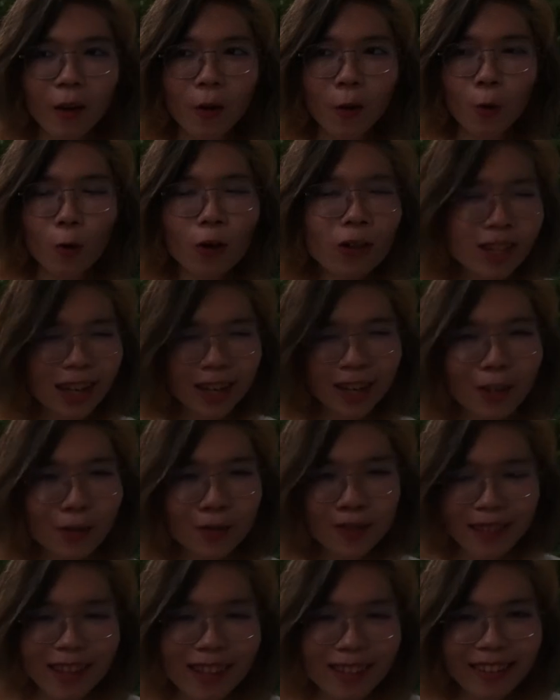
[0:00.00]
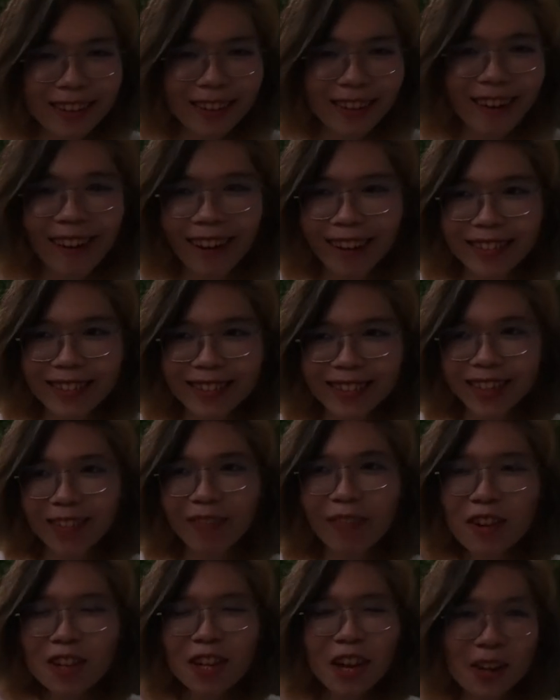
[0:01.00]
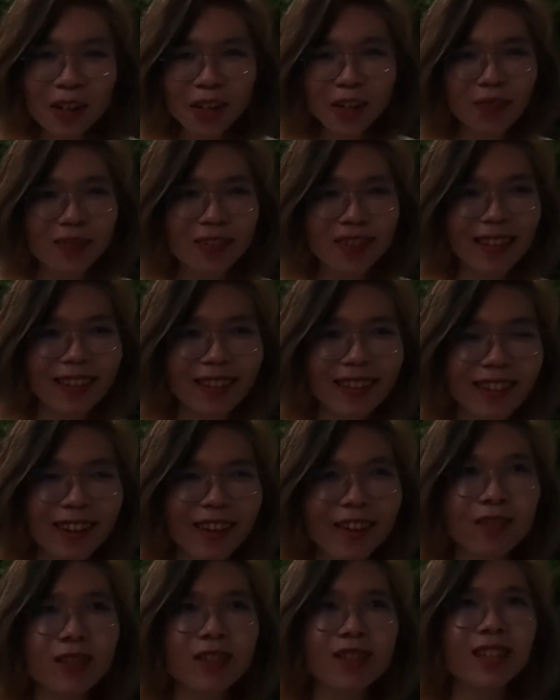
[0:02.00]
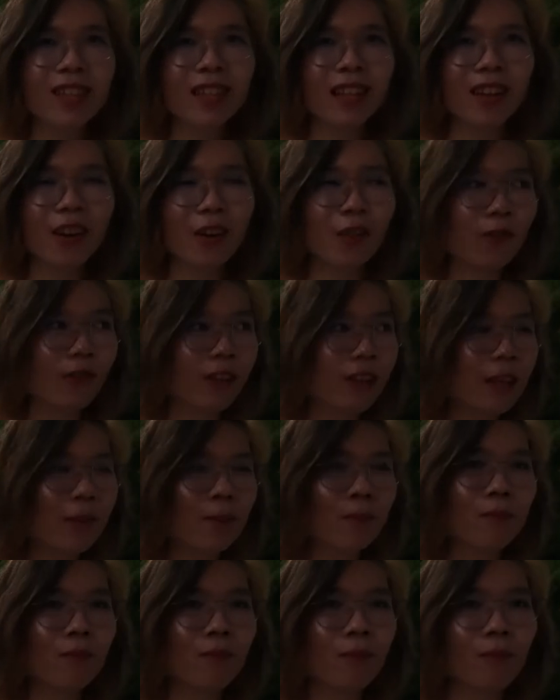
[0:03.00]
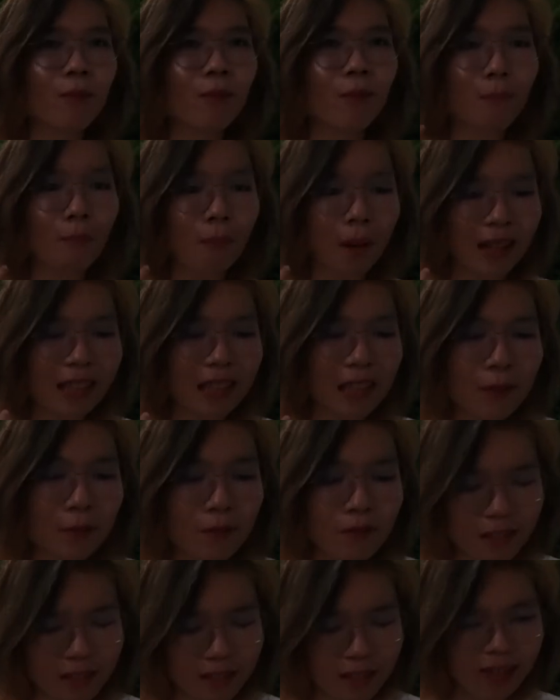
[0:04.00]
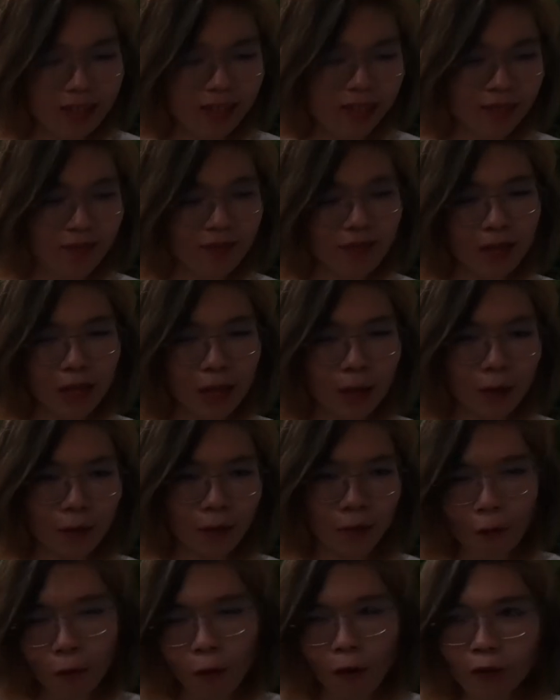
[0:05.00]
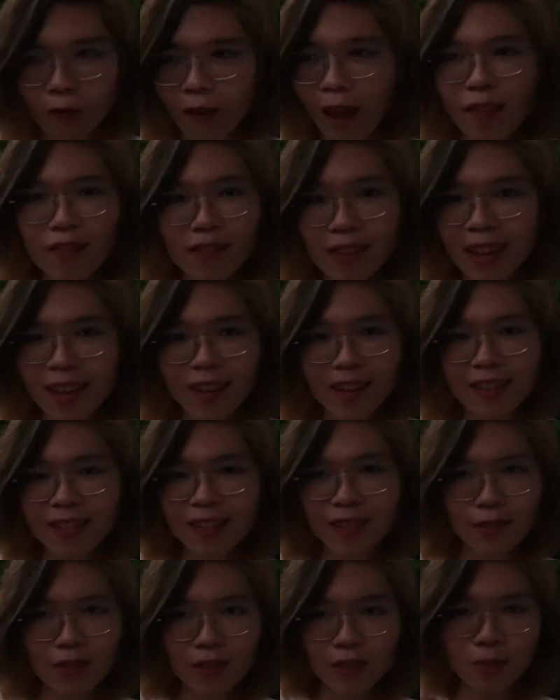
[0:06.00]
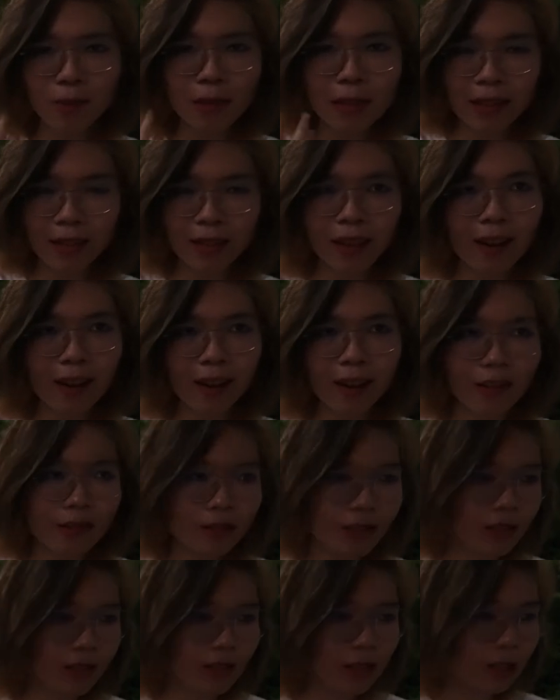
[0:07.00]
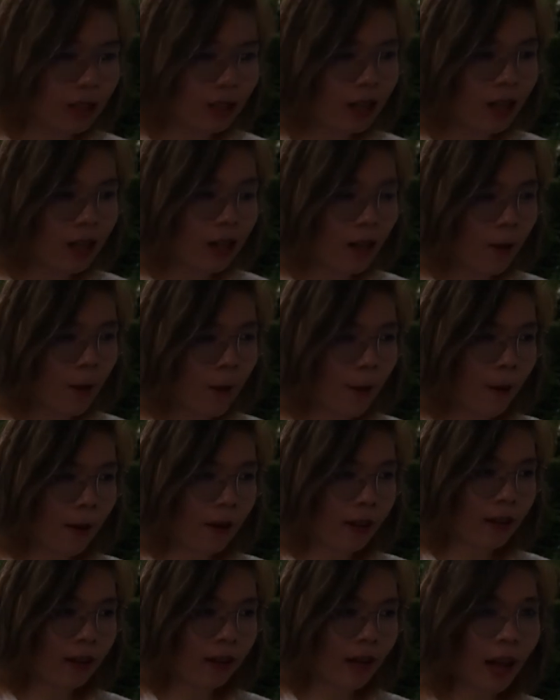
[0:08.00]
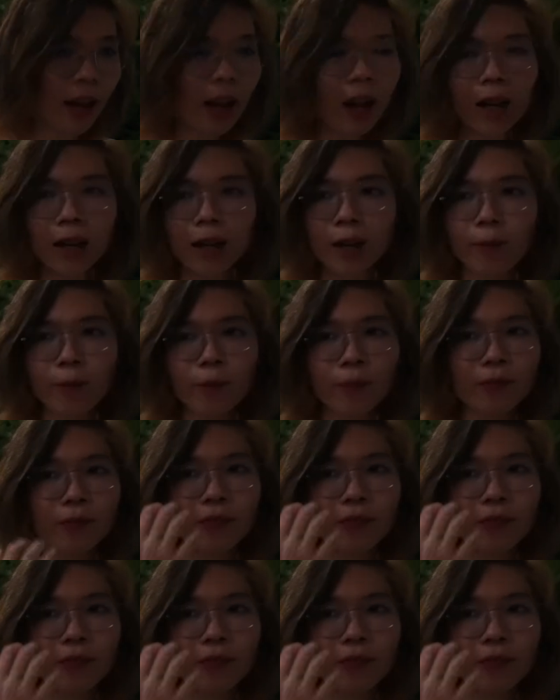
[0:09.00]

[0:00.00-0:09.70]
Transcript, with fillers: Wish I could have stayed there. Honestly, wish I could have stayed there. It was like a really magnificent, you know, four or five days of just being there and just like, yeah.